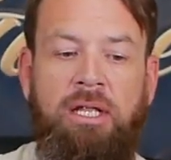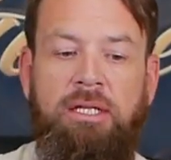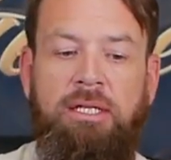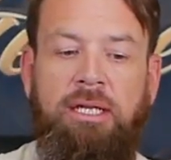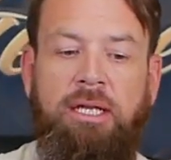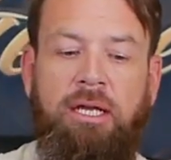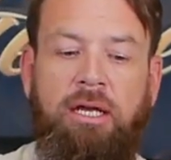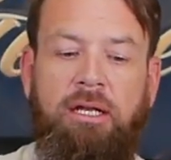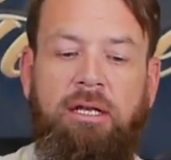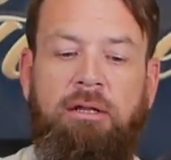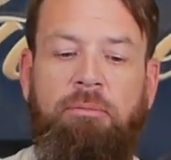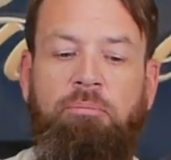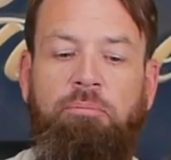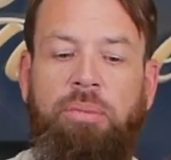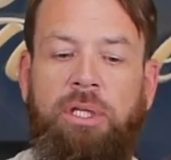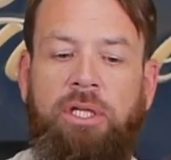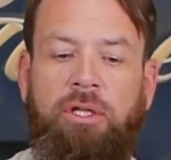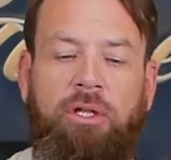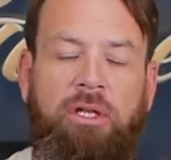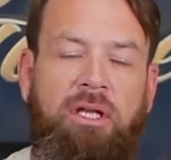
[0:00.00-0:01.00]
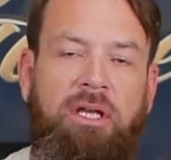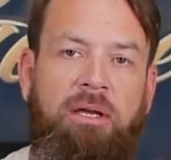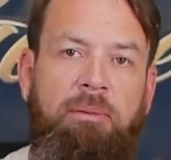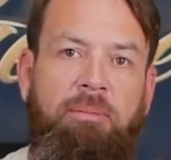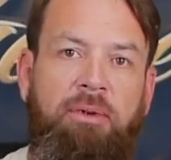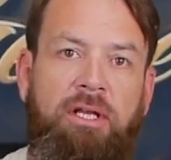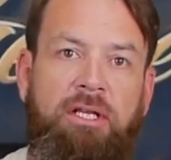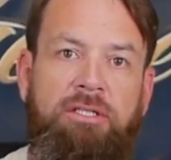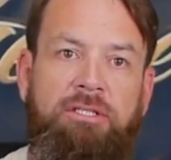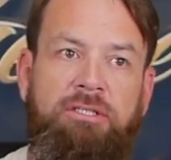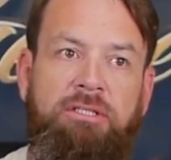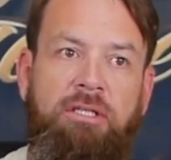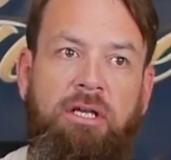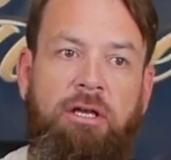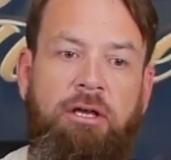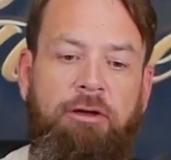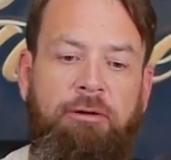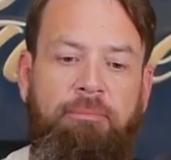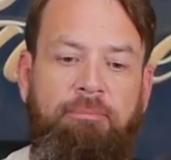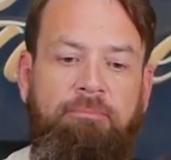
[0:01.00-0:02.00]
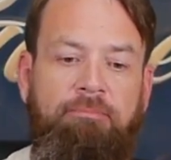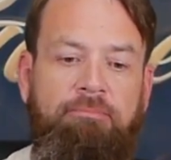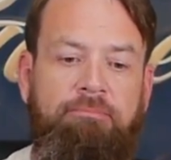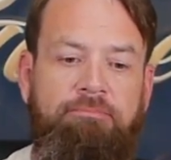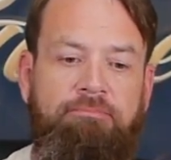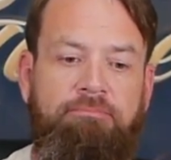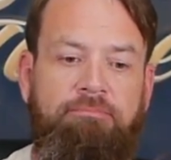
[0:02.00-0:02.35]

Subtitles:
to kind of build up some